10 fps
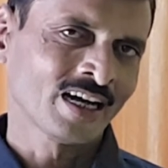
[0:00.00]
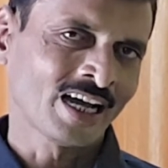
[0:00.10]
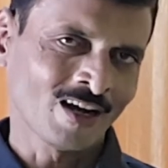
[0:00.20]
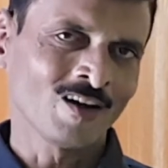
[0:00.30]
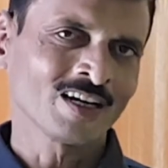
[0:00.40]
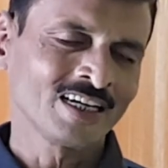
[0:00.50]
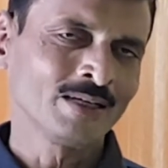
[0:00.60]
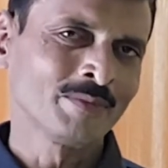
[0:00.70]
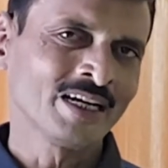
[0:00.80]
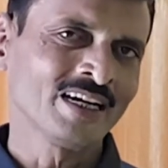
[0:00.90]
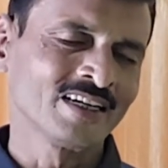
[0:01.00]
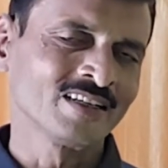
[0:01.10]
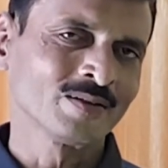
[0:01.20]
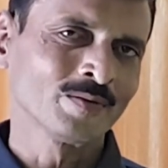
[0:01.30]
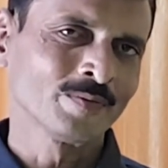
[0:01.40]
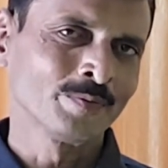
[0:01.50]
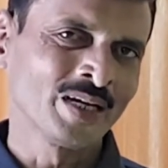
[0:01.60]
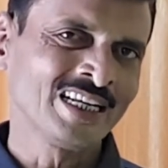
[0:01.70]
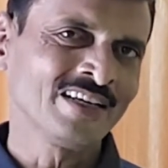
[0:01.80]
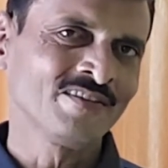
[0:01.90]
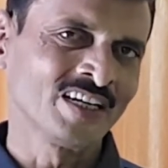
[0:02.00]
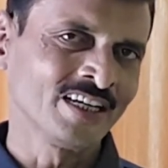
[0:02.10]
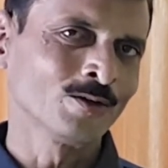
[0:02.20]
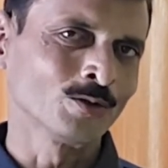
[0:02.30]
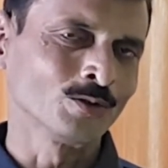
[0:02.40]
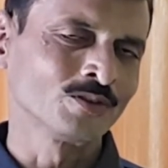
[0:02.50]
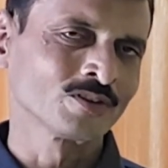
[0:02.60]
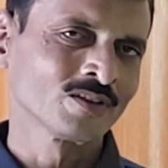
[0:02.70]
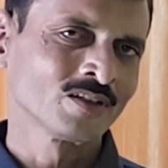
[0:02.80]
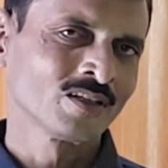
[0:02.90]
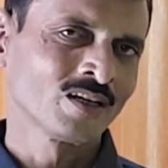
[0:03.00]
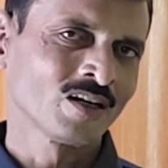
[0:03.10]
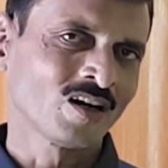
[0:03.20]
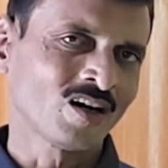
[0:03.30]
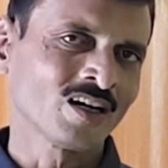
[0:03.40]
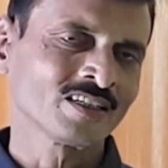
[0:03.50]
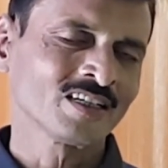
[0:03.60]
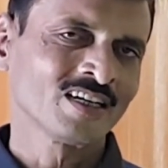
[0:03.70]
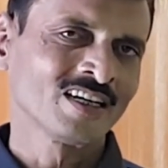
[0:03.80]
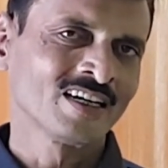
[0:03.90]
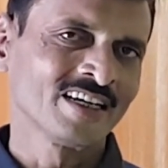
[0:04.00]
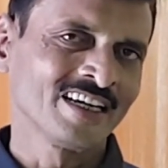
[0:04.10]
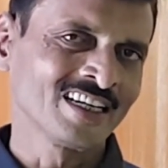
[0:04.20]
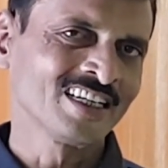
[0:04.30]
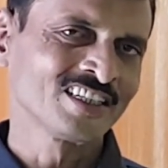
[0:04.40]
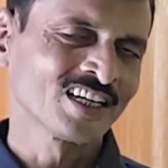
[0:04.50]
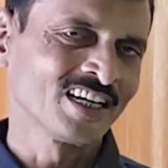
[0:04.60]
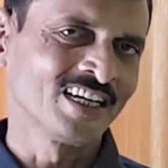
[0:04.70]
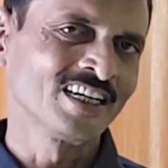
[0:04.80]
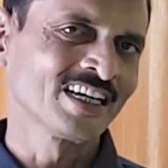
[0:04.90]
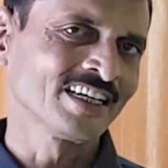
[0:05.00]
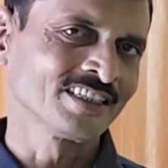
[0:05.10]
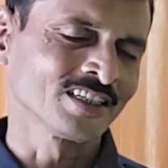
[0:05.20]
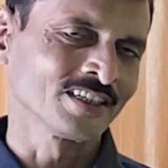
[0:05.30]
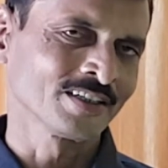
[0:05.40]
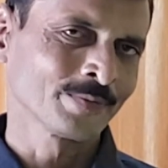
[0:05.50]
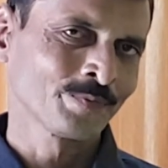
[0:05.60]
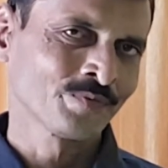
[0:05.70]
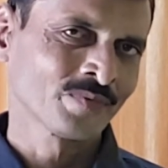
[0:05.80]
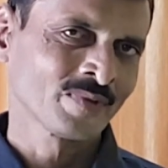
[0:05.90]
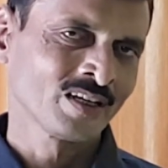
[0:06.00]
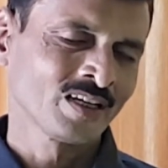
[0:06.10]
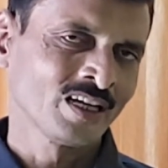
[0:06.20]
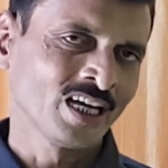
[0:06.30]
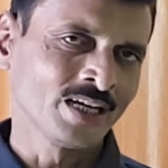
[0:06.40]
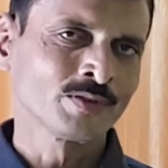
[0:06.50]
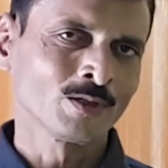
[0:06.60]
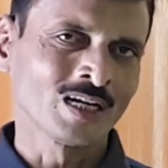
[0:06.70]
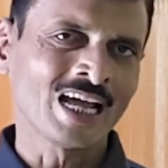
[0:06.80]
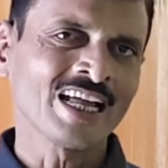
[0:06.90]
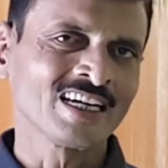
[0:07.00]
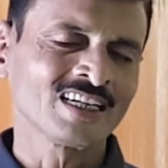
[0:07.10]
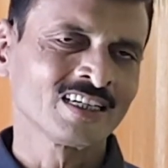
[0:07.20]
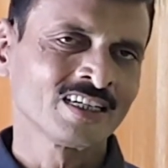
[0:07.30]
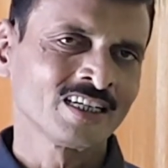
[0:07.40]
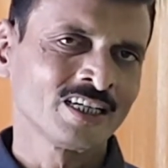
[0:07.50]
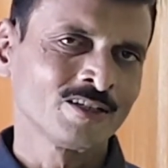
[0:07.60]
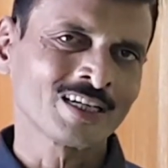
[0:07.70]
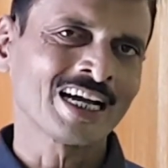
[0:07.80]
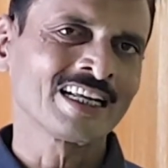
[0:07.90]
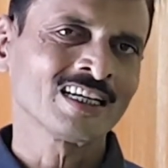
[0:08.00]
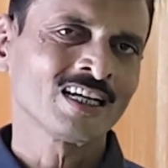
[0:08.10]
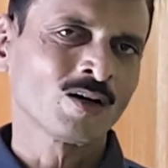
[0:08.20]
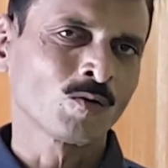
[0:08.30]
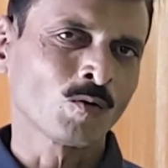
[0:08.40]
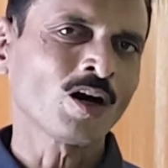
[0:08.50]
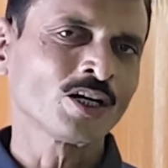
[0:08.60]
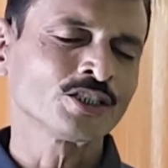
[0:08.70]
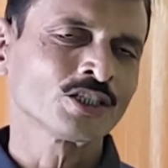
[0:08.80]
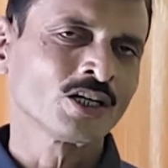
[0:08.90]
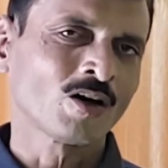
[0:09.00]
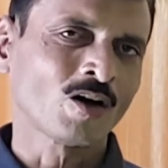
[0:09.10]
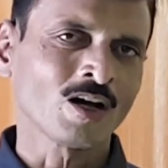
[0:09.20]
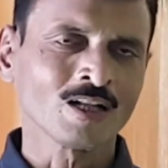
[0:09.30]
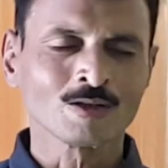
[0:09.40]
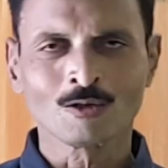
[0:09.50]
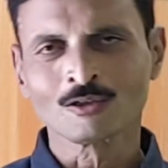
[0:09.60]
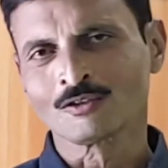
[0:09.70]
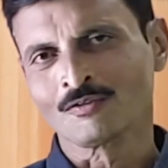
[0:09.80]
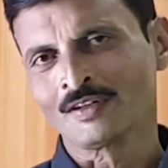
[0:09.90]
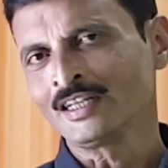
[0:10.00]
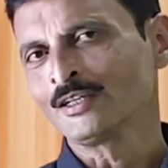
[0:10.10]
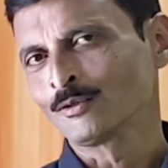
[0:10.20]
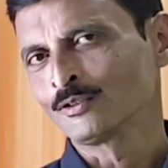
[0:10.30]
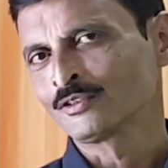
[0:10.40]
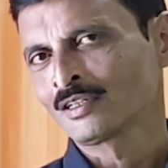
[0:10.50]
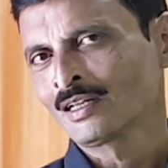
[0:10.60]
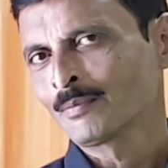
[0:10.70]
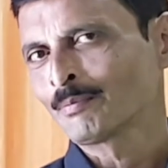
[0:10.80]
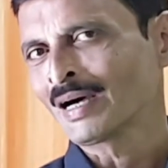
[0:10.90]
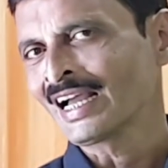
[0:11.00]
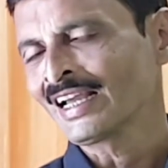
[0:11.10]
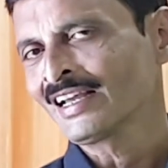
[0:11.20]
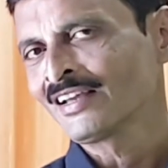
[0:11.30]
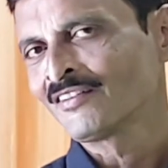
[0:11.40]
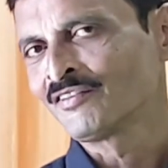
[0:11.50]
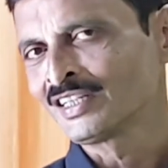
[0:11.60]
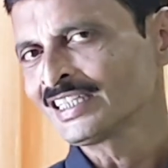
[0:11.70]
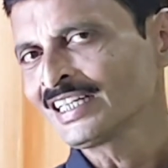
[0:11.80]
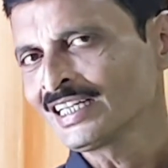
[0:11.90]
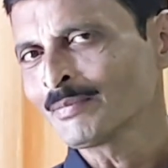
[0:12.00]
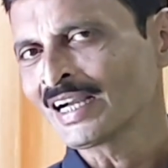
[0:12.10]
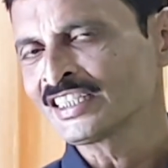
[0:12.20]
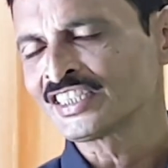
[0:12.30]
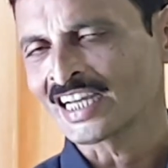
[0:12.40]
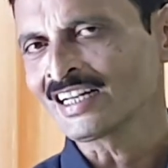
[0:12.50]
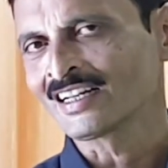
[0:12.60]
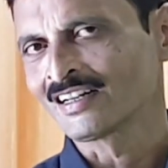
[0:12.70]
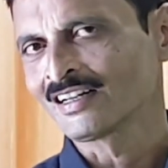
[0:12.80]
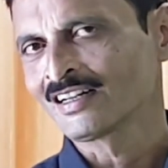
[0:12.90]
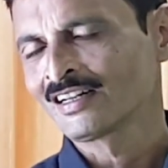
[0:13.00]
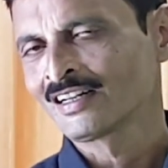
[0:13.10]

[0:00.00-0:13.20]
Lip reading: I have already made many videos on English literature. If you like, you can watch all those videos by visiting my channel.